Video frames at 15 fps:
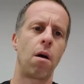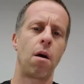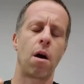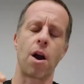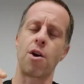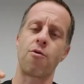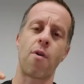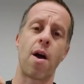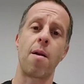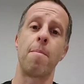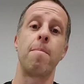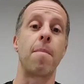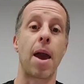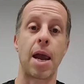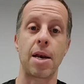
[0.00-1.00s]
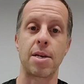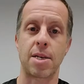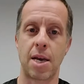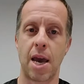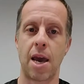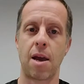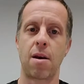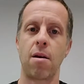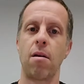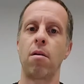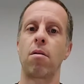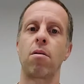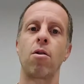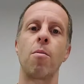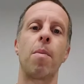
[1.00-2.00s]
Are you trying to maintain
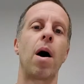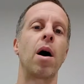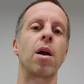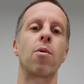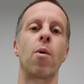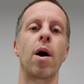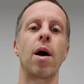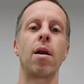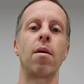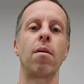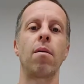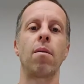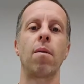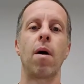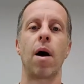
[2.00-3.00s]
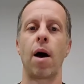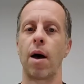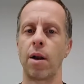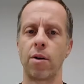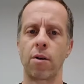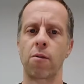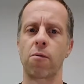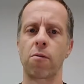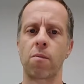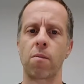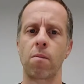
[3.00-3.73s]
your body weight and just